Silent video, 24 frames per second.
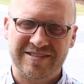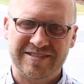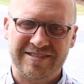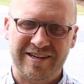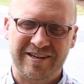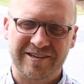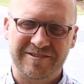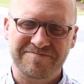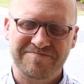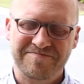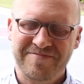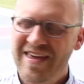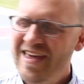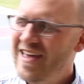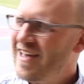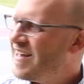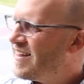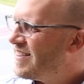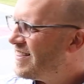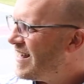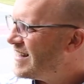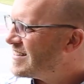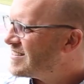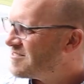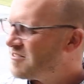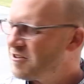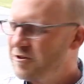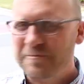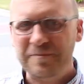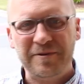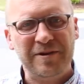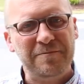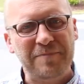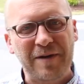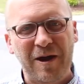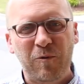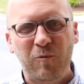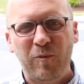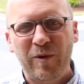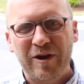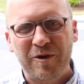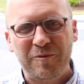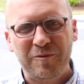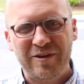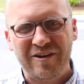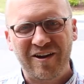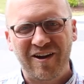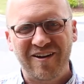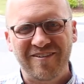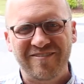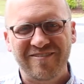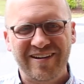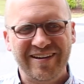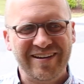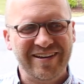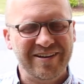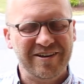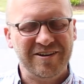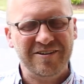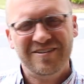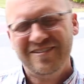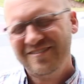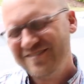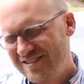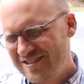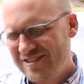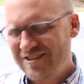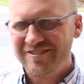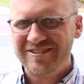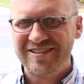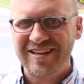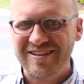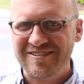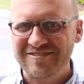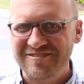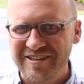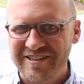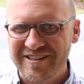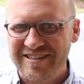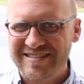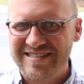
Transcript: So that's a little bit about where we are right here. Let's go take a look